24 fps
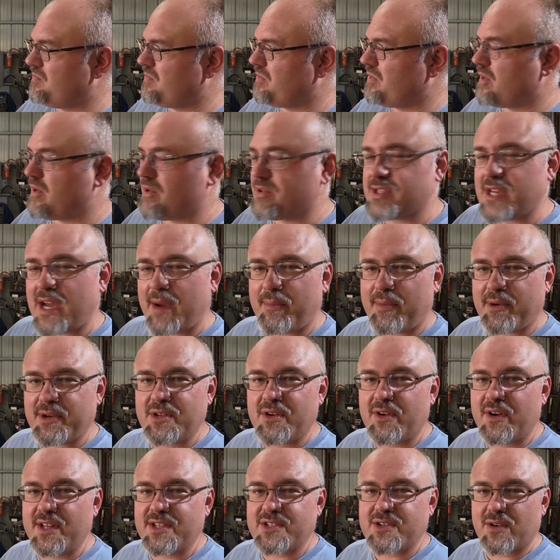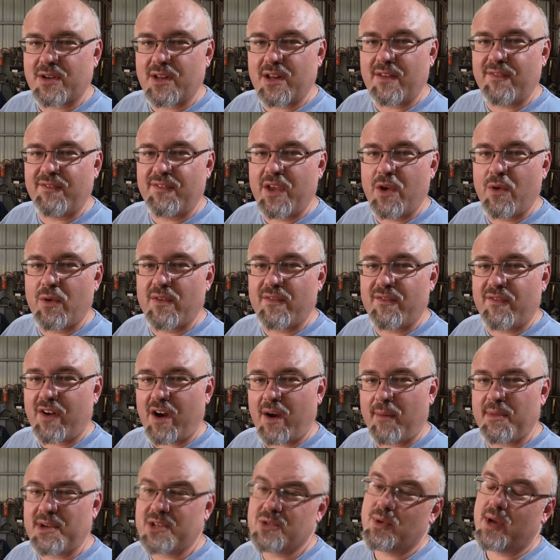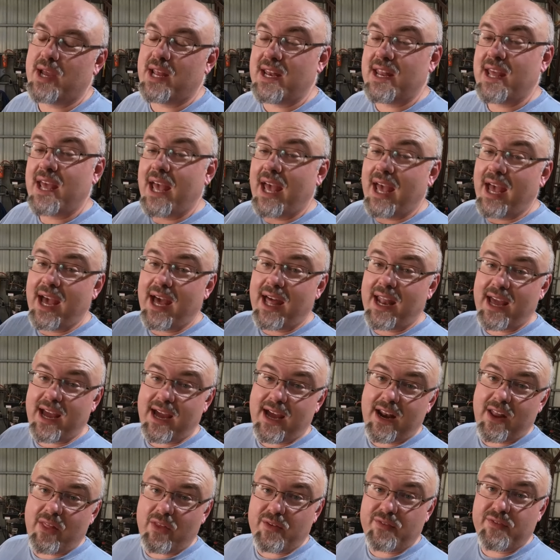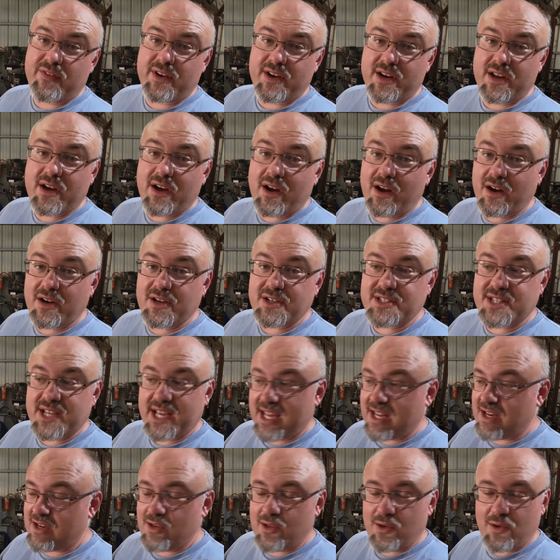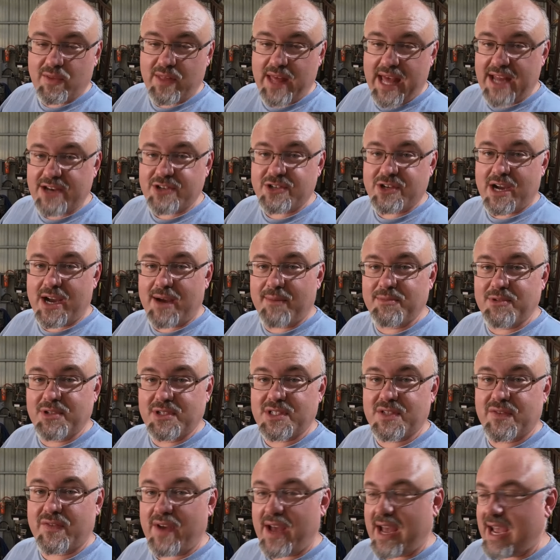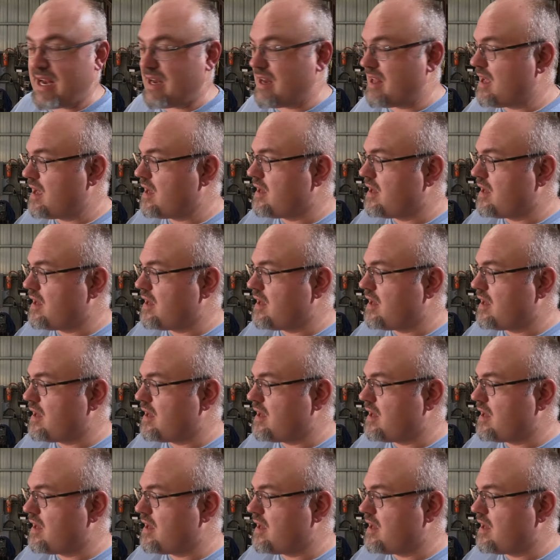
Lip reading: Those opportunities are a little few and far between, and I got other fun cars that can do that job just fine.